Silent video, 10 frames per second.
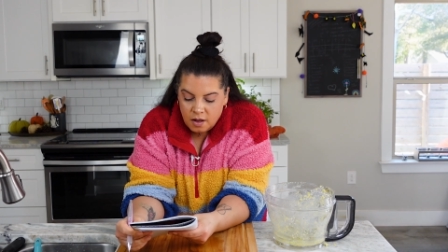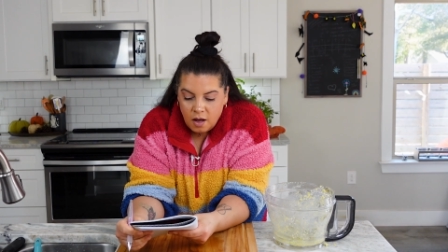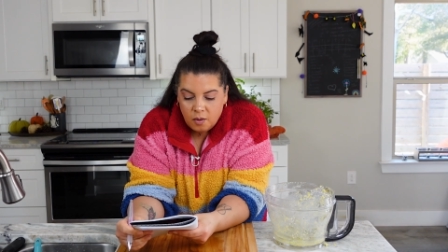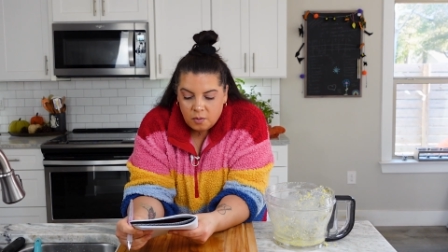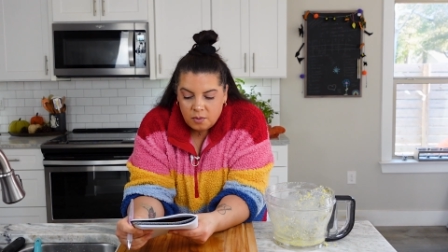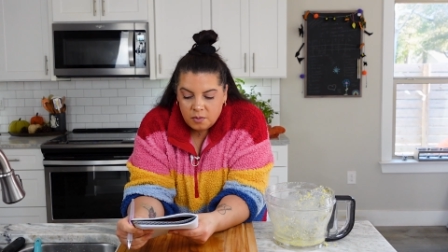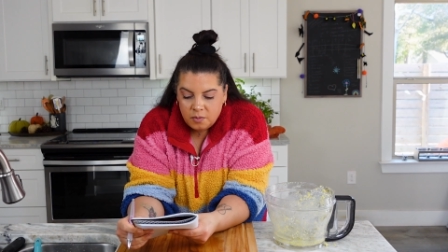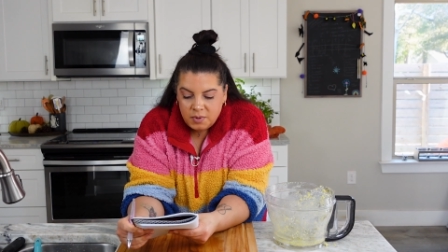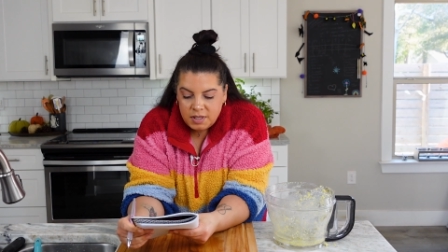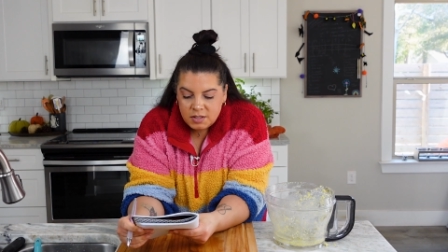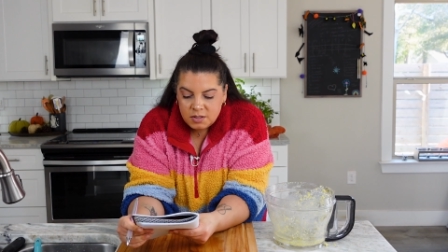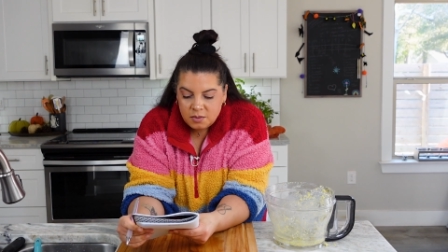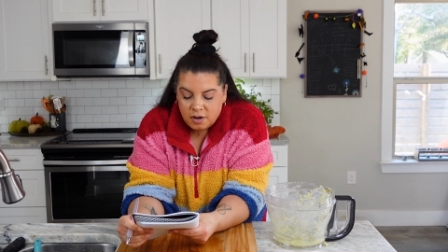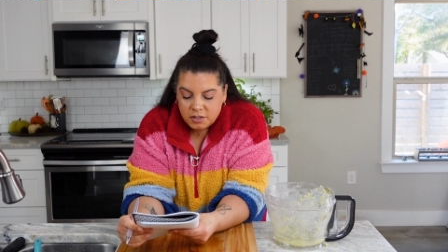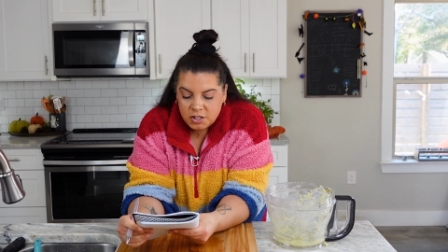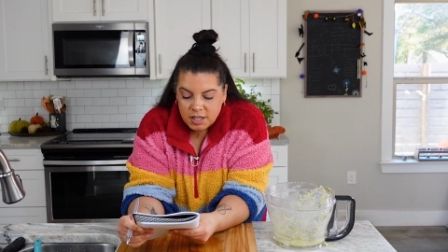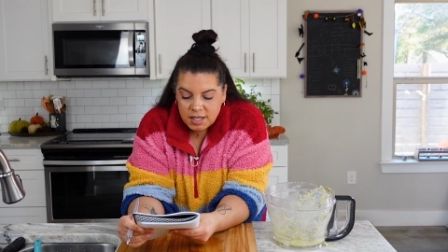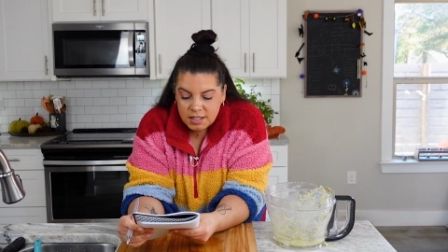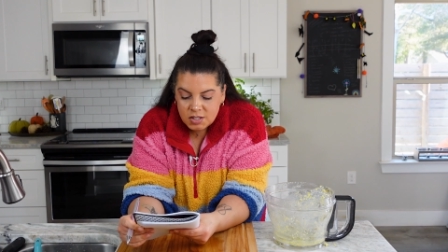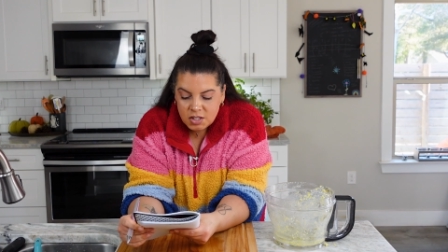Oh, we need to do our
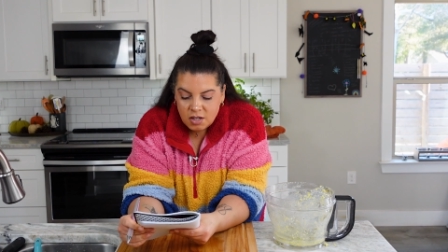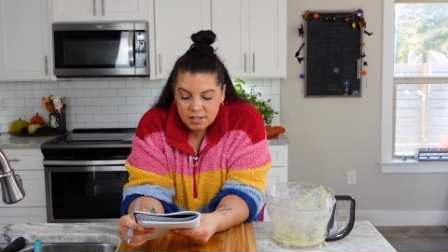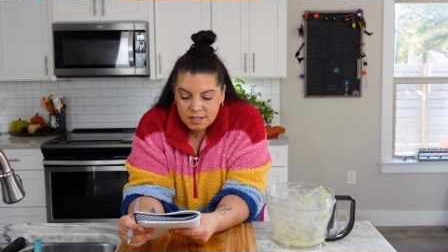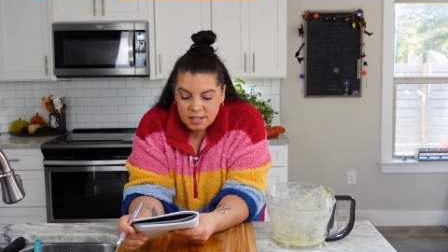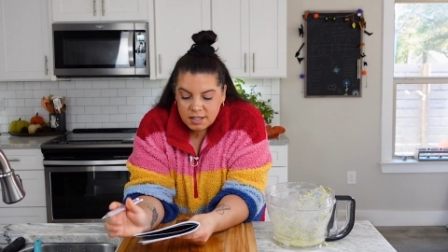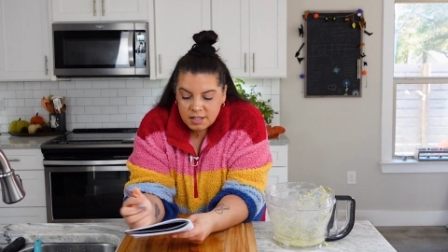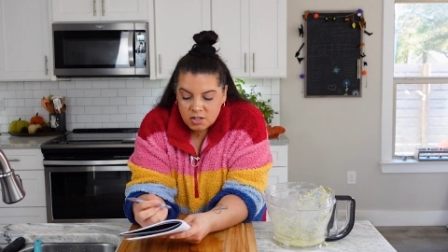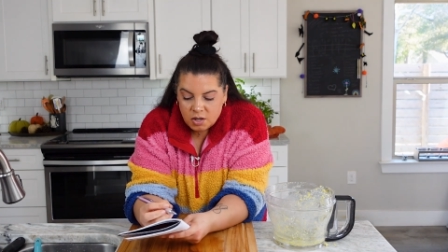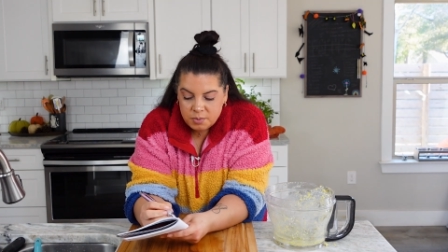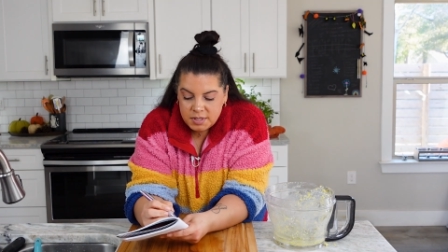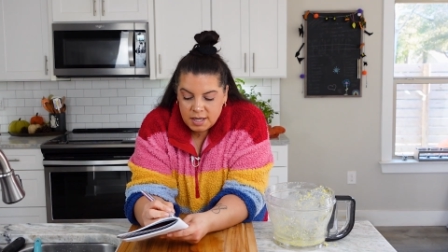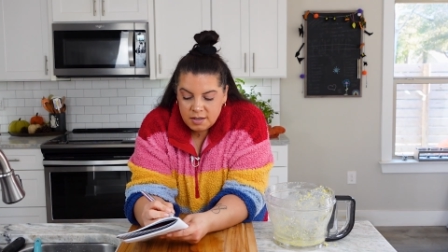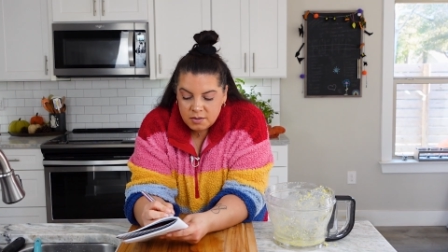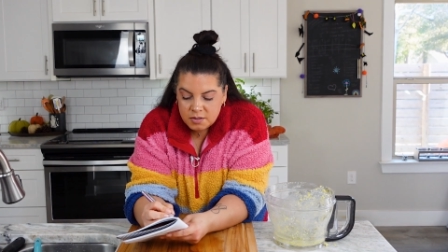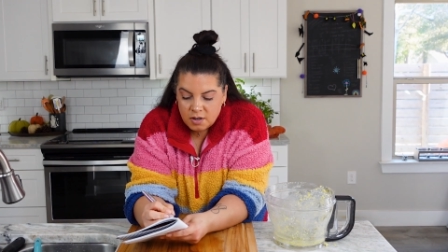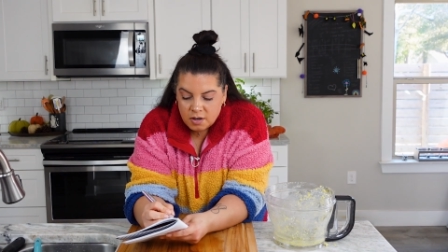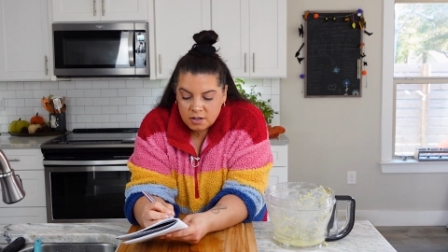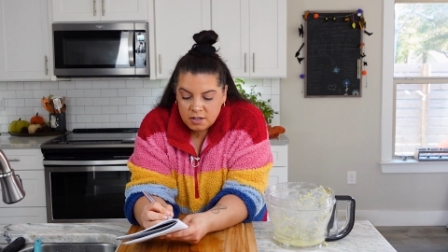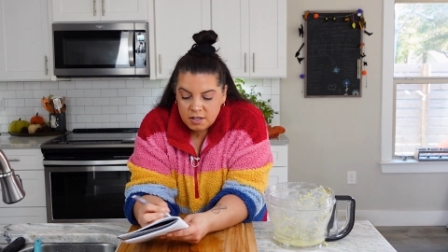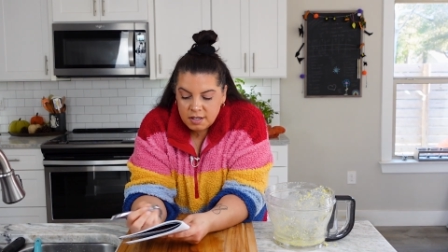chicken sausage, our potatoes are
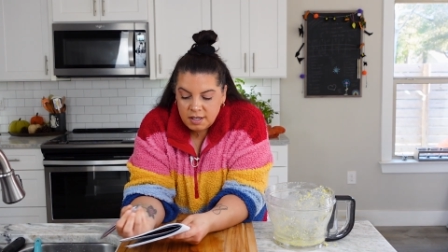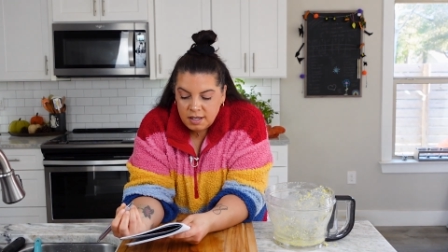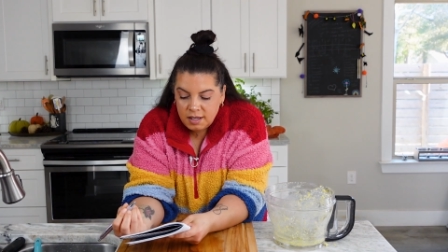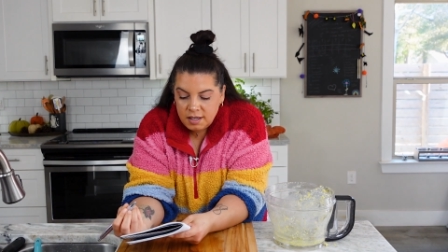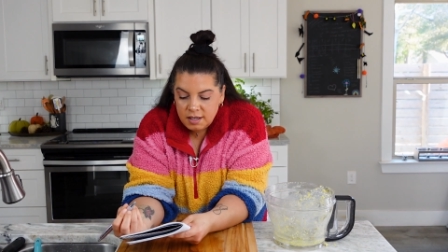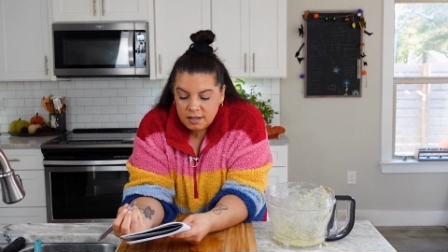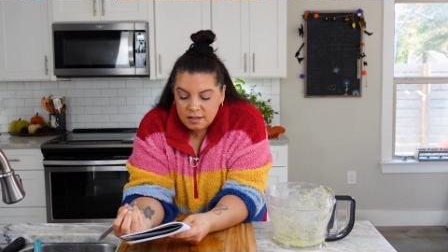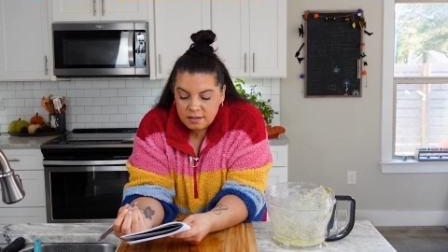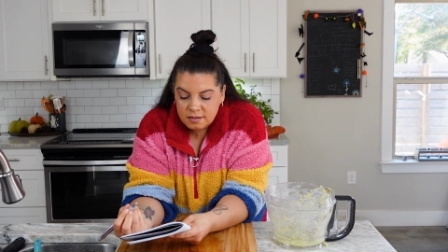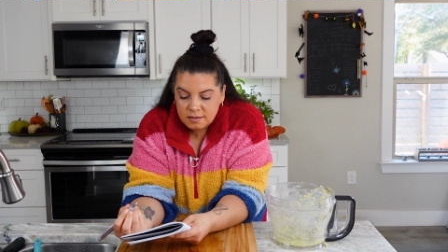cooking.